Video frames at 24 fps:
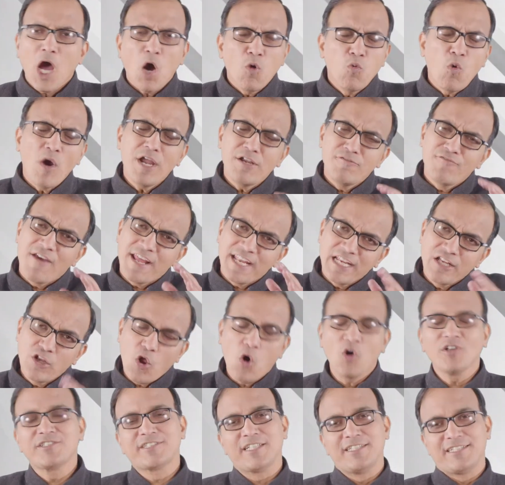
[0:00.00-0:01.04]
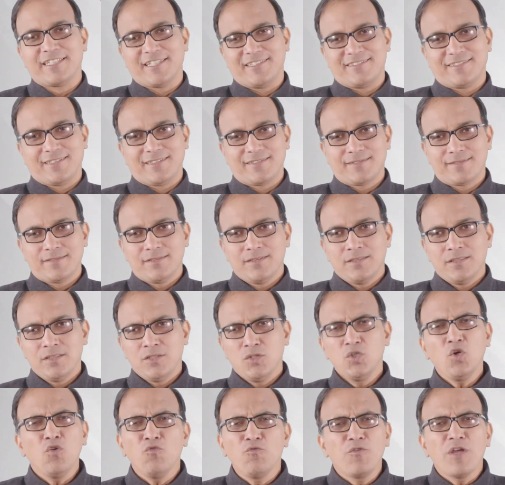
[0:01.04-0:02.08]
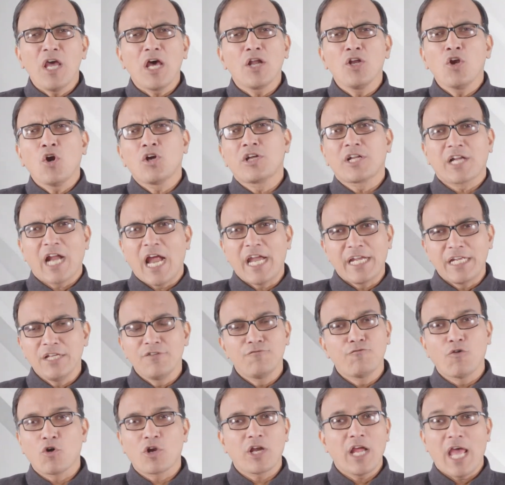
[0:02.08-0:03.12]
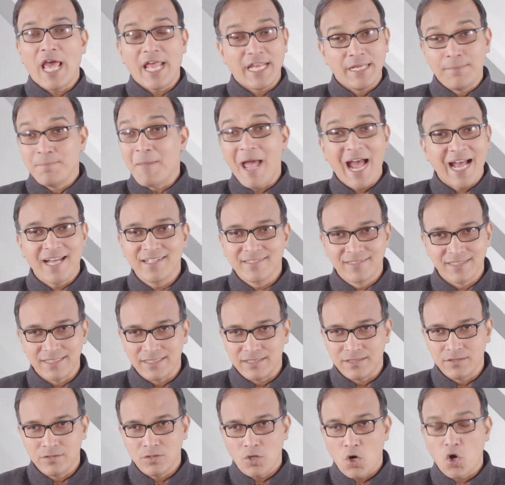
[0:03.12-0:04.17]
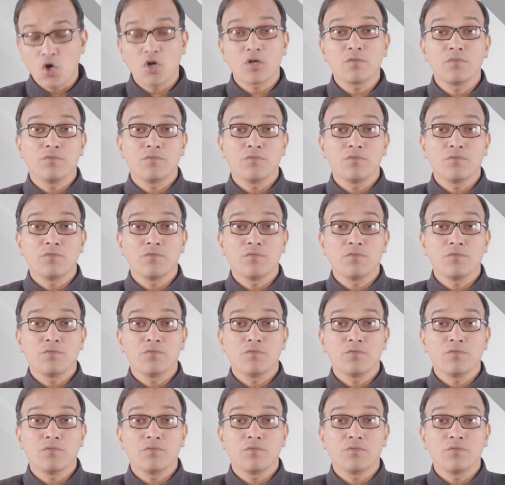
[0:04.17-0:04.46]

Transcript: Avoid very long sentences. You know, we are not writing for any magazine or